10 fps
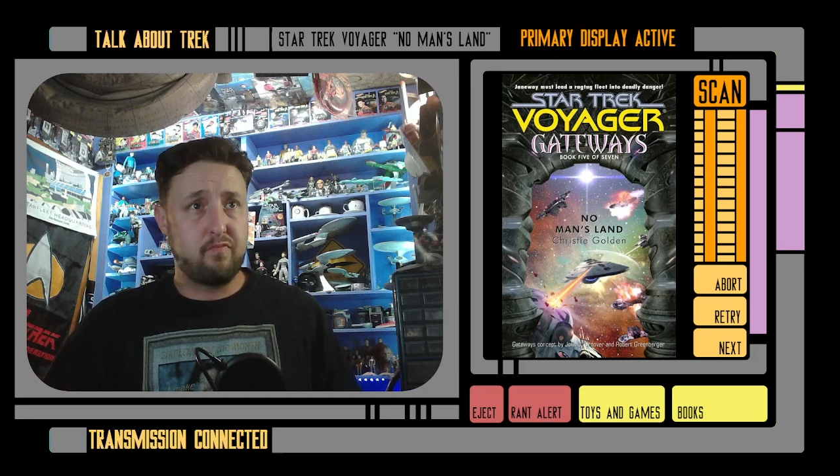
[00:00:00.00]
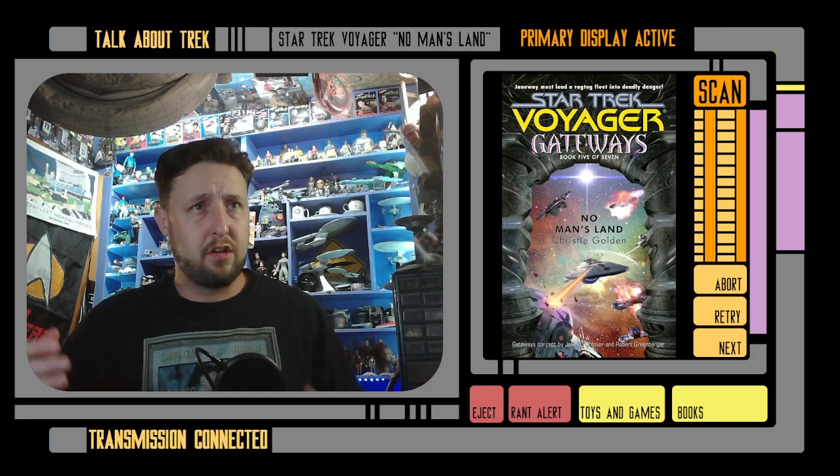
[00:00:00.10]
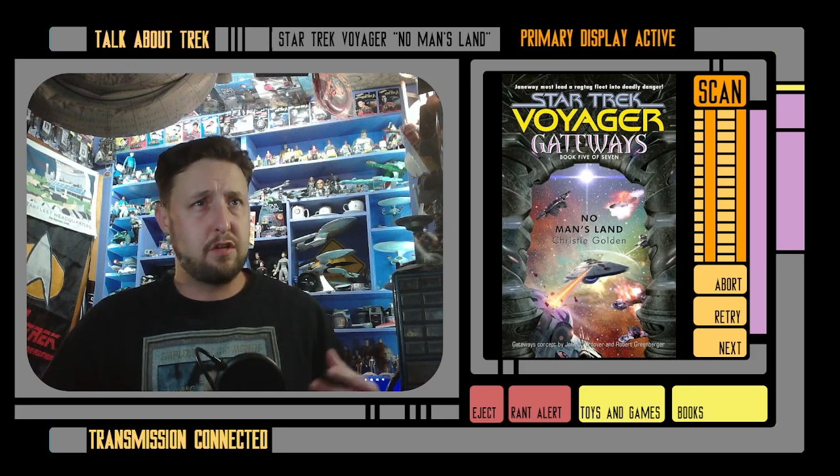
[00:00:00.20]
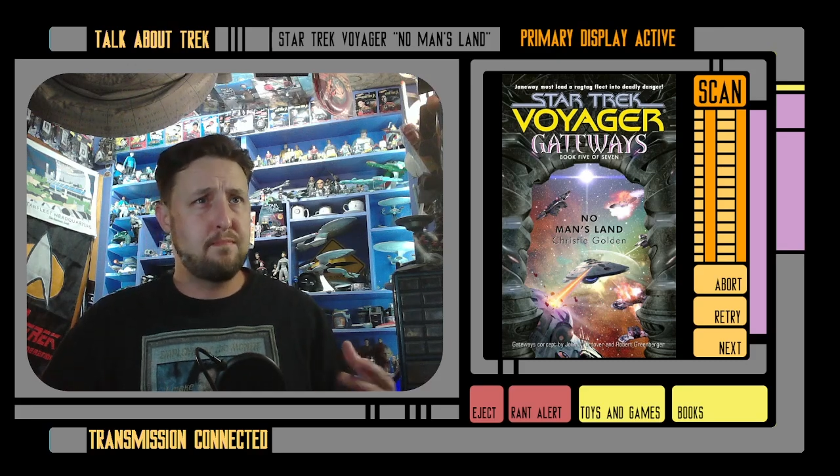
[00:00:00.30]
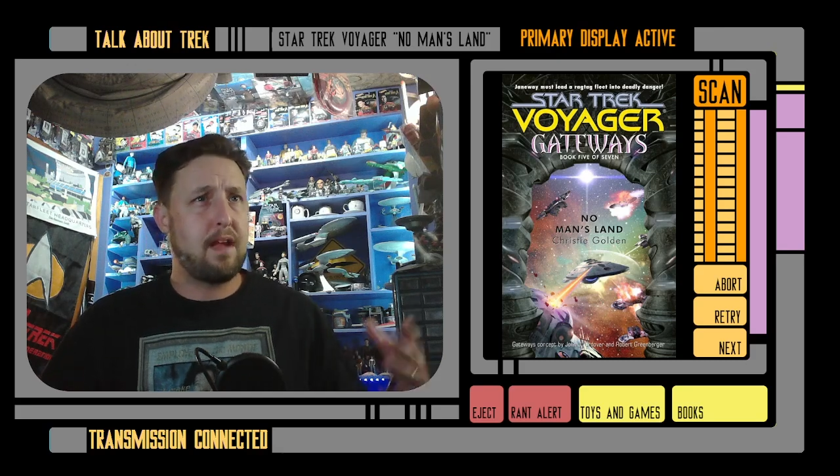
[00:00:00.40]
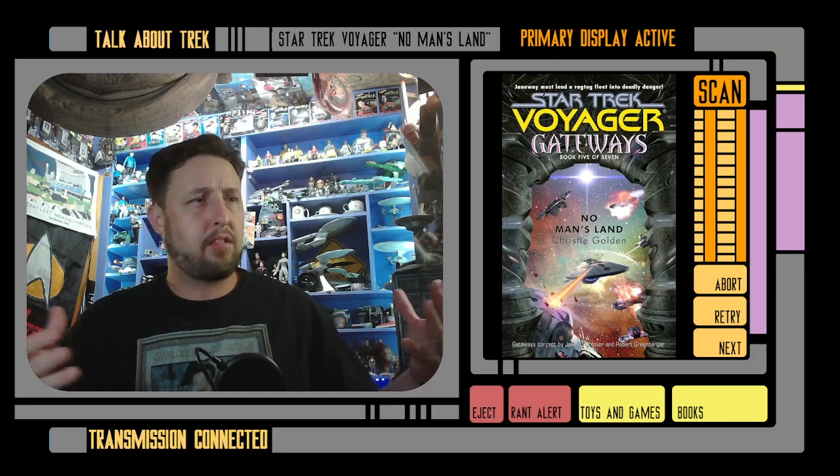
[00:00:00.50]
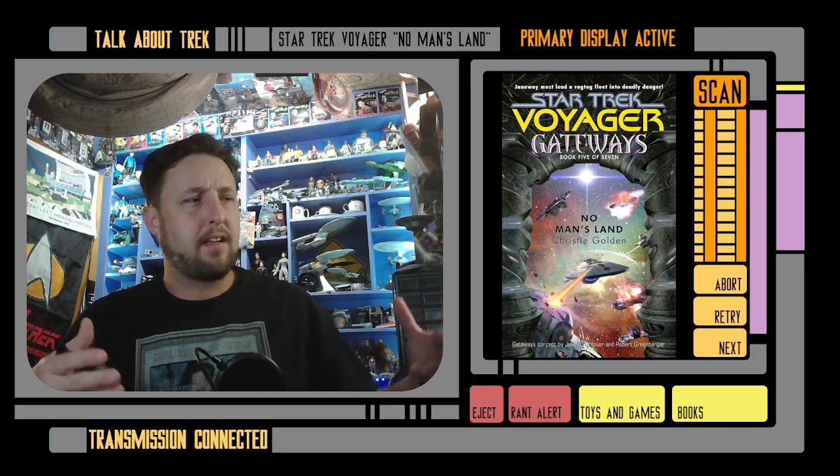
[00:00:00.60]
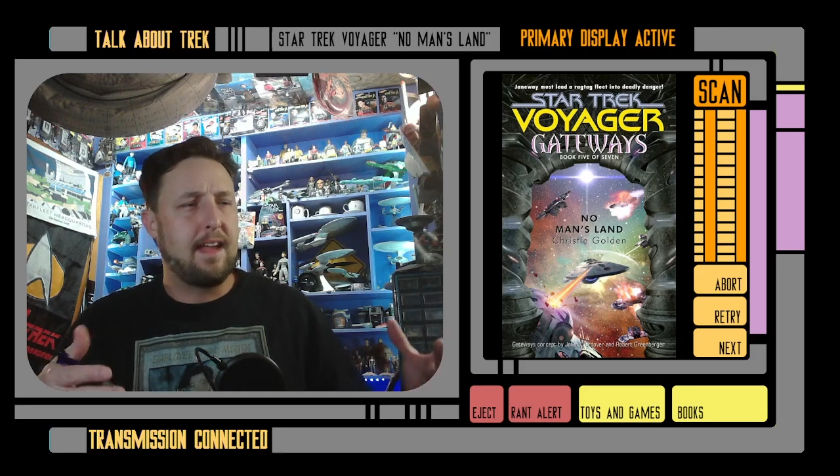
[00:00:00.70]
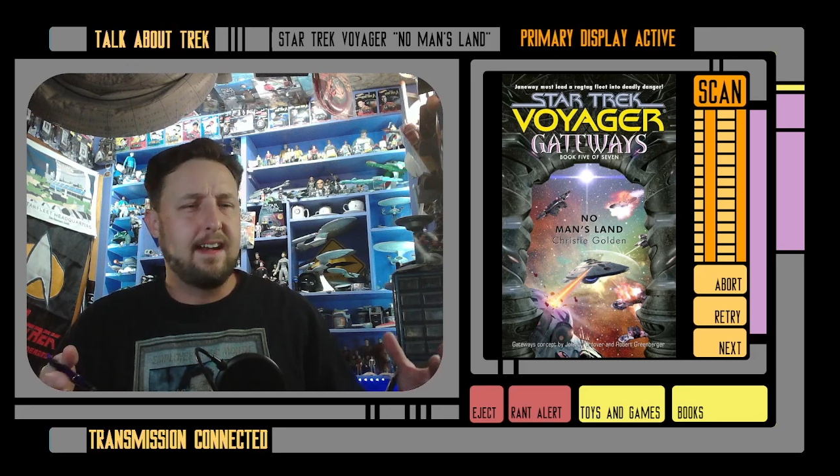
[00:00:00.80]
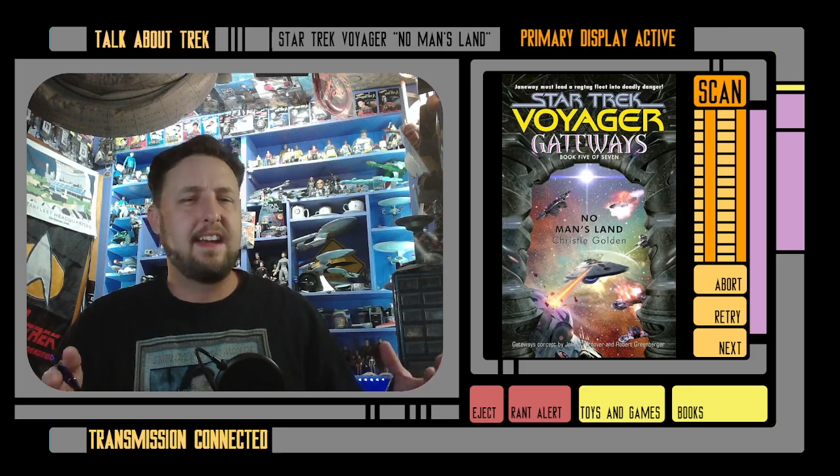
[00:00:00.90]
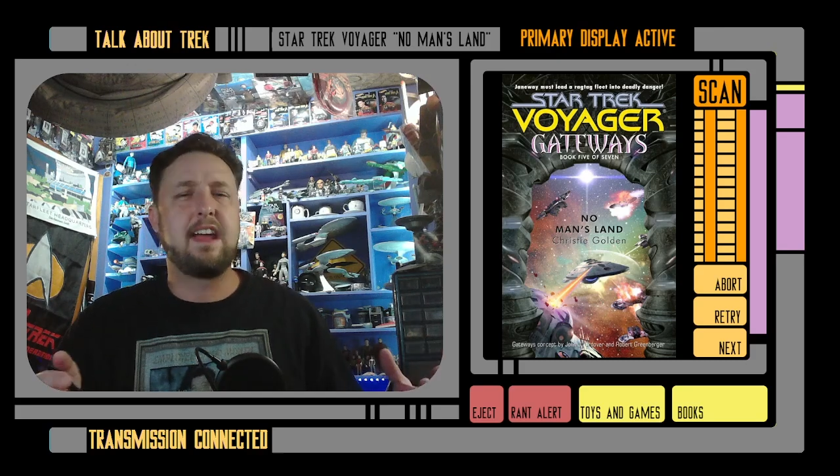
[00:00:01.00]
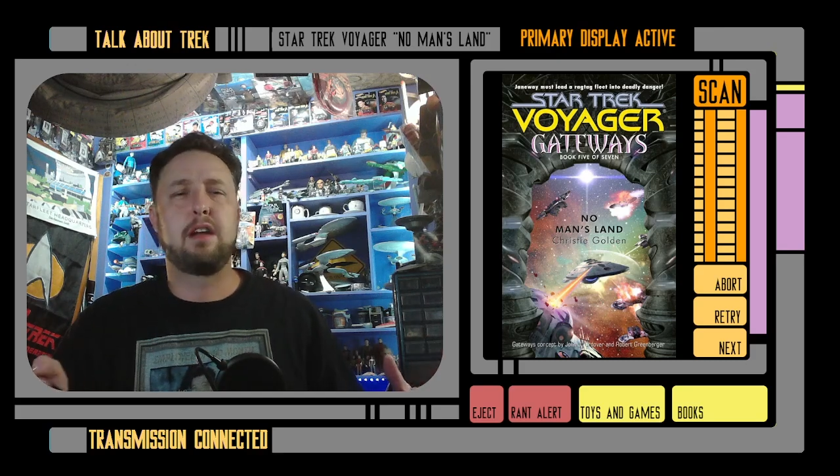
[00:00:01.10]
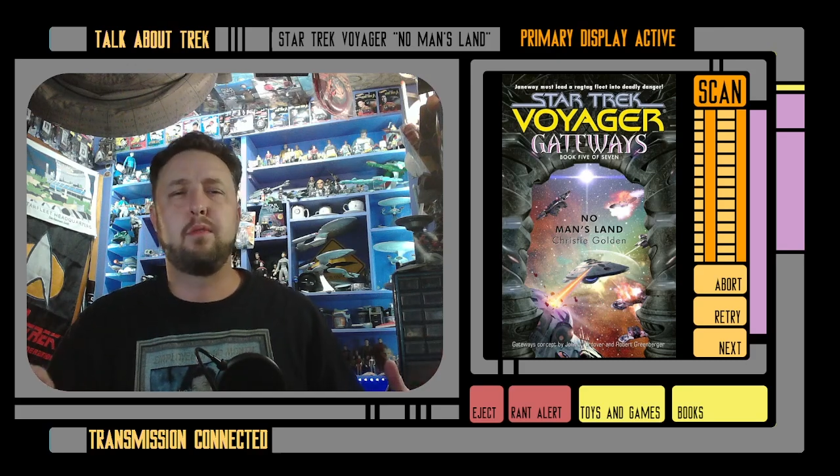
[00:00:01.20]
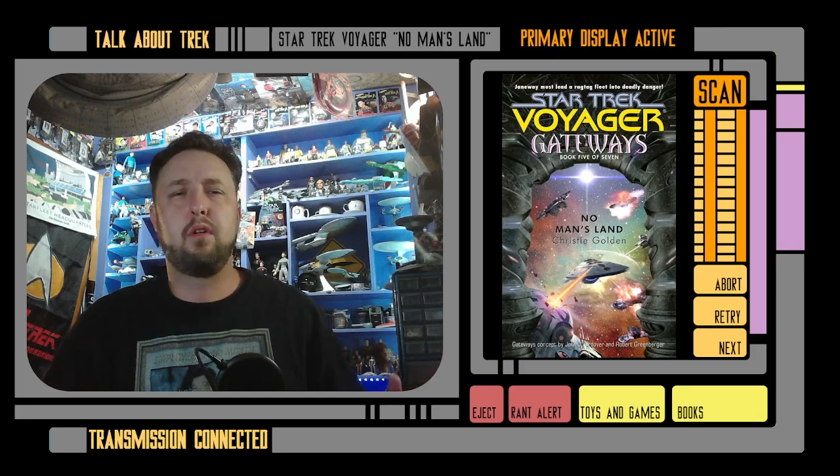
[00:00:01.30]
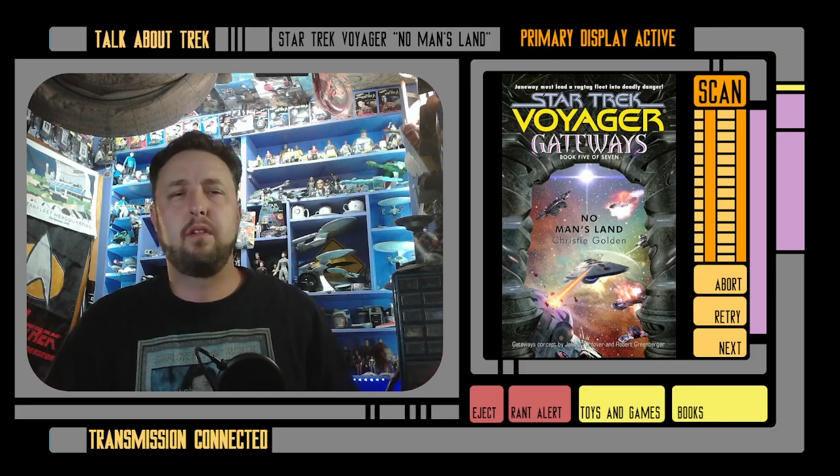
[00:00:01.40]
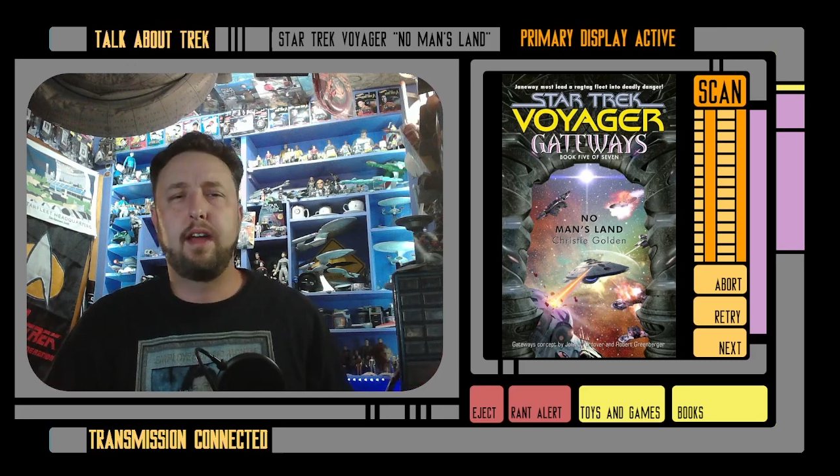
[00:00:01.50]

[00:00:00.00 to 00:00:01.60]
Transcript: a domesticated animal,